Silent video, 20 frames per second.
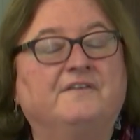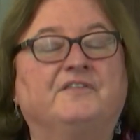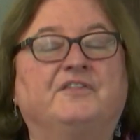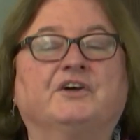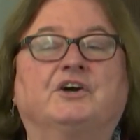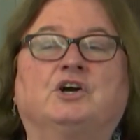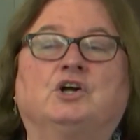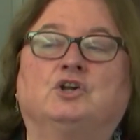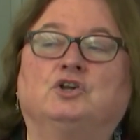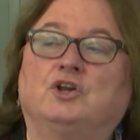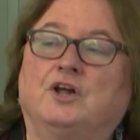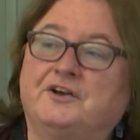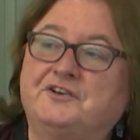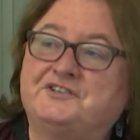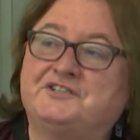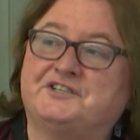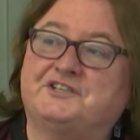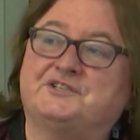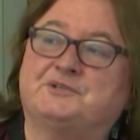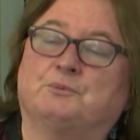The
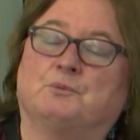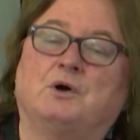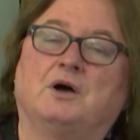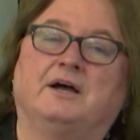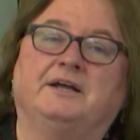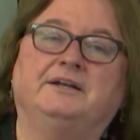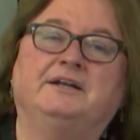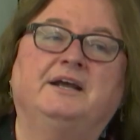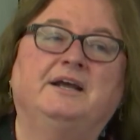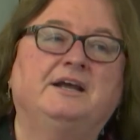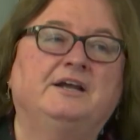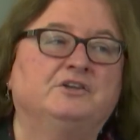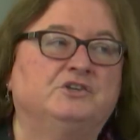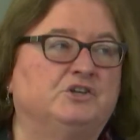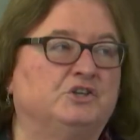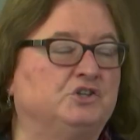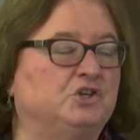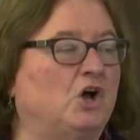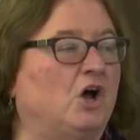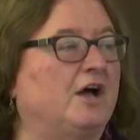closest one
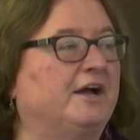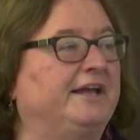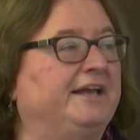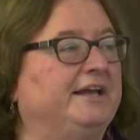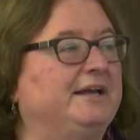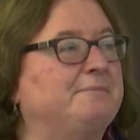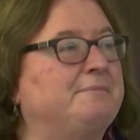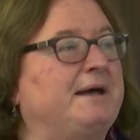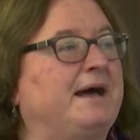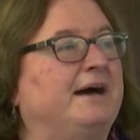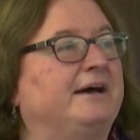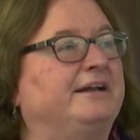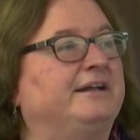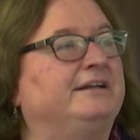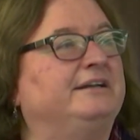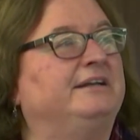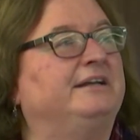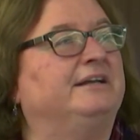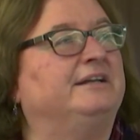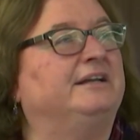to talking about
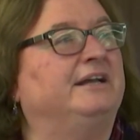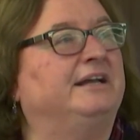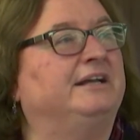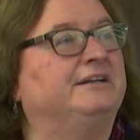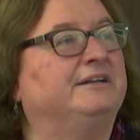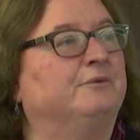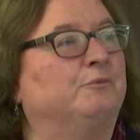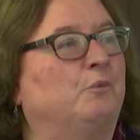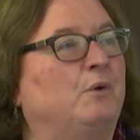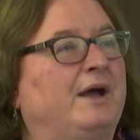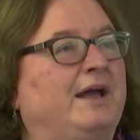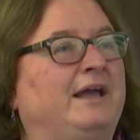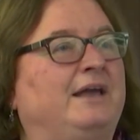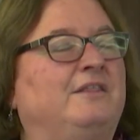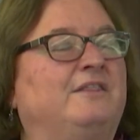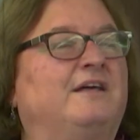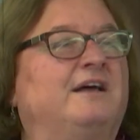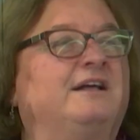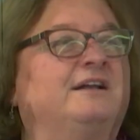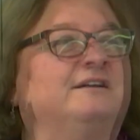it in a way
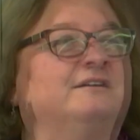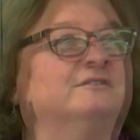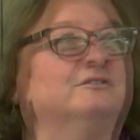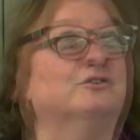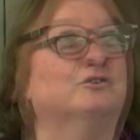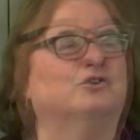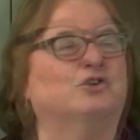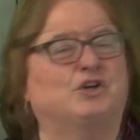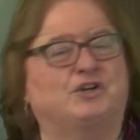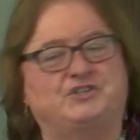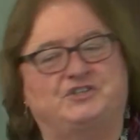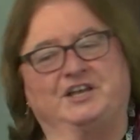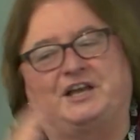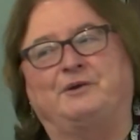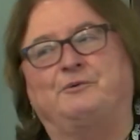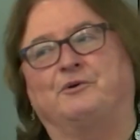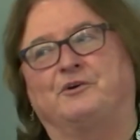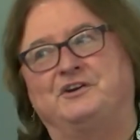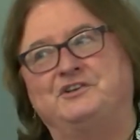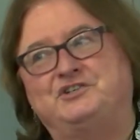that looks
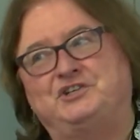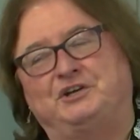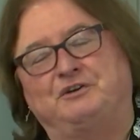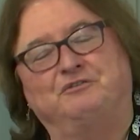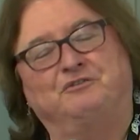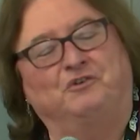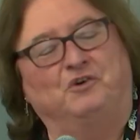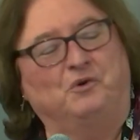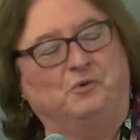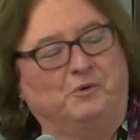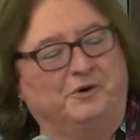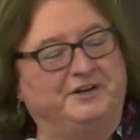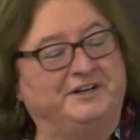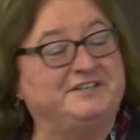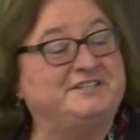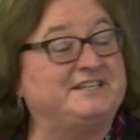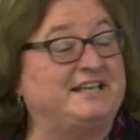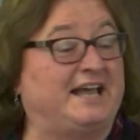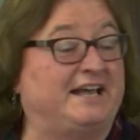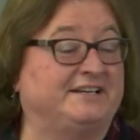like we're inching forward
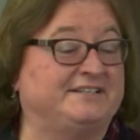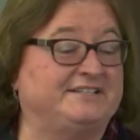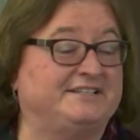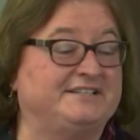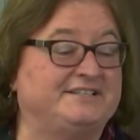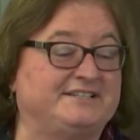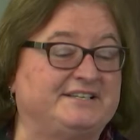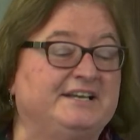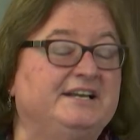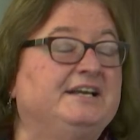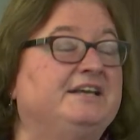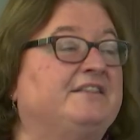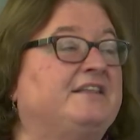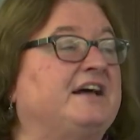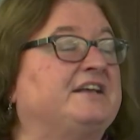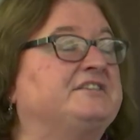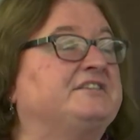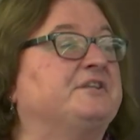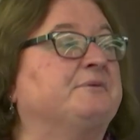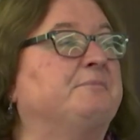is Texas.
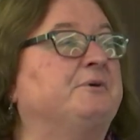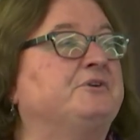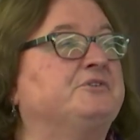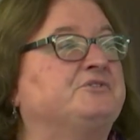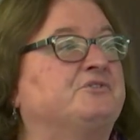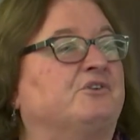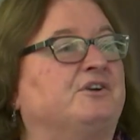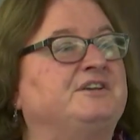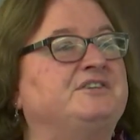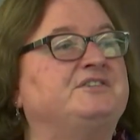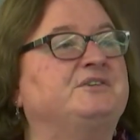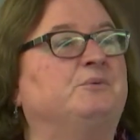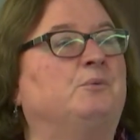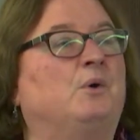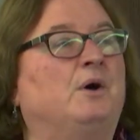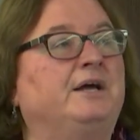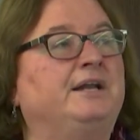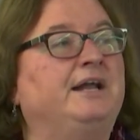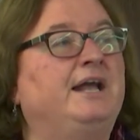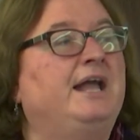That's the most recent
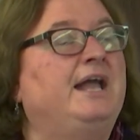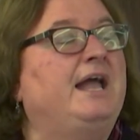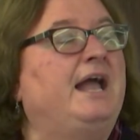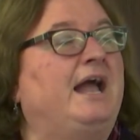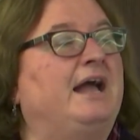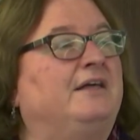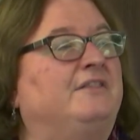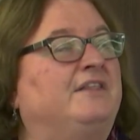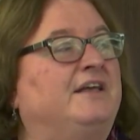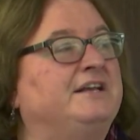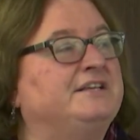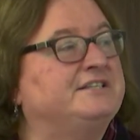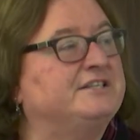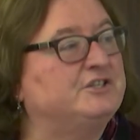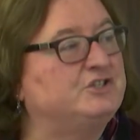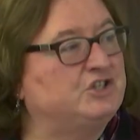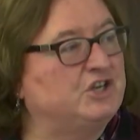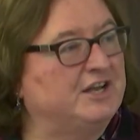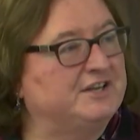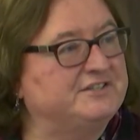one. And they
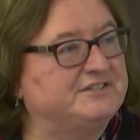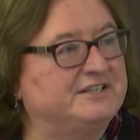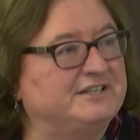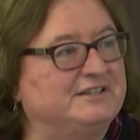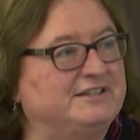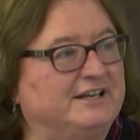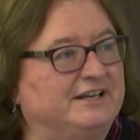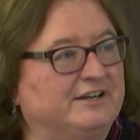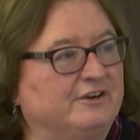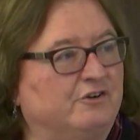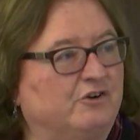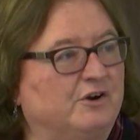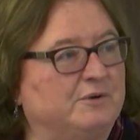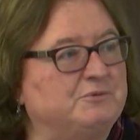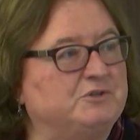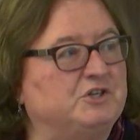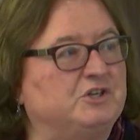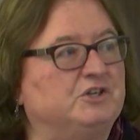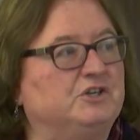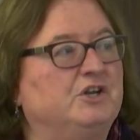suggested that
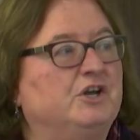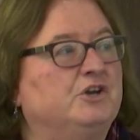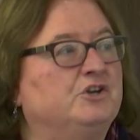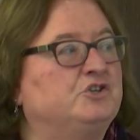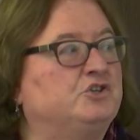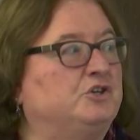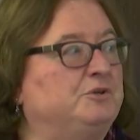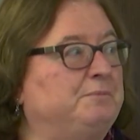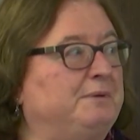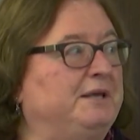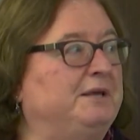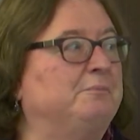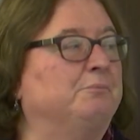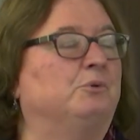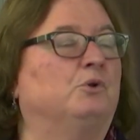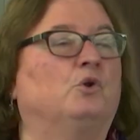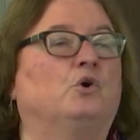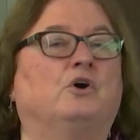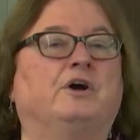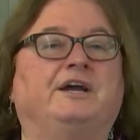encryption should be
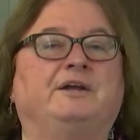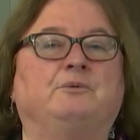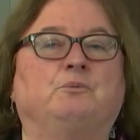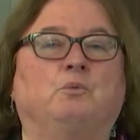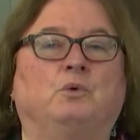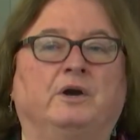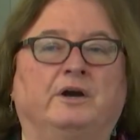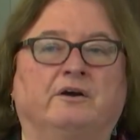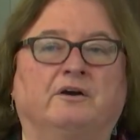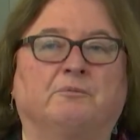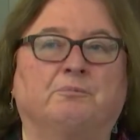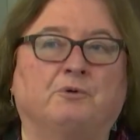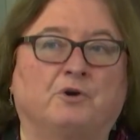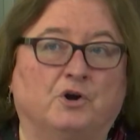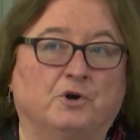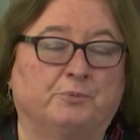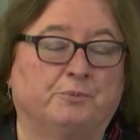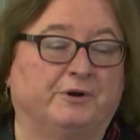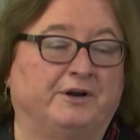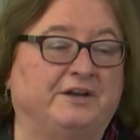employed where
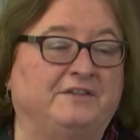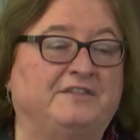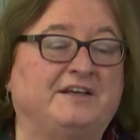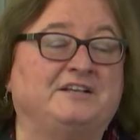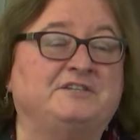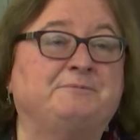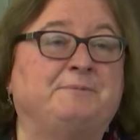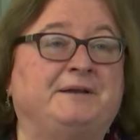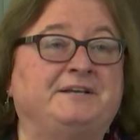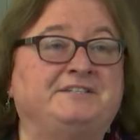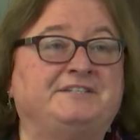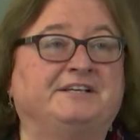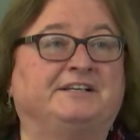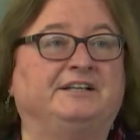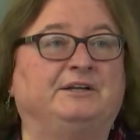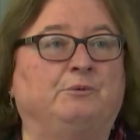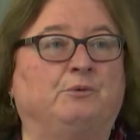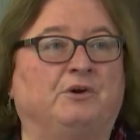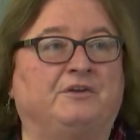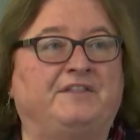appropriate. That's
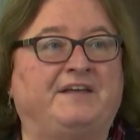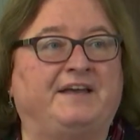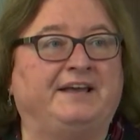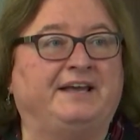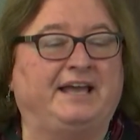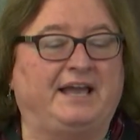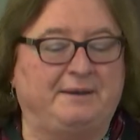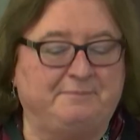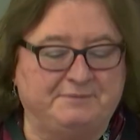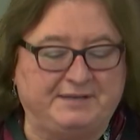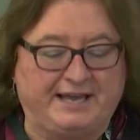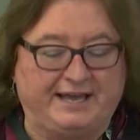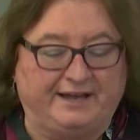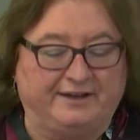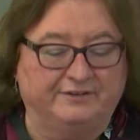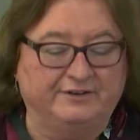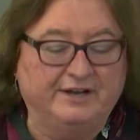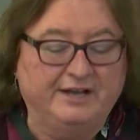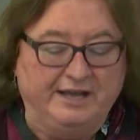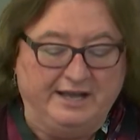basically where they came
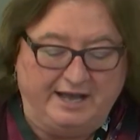down.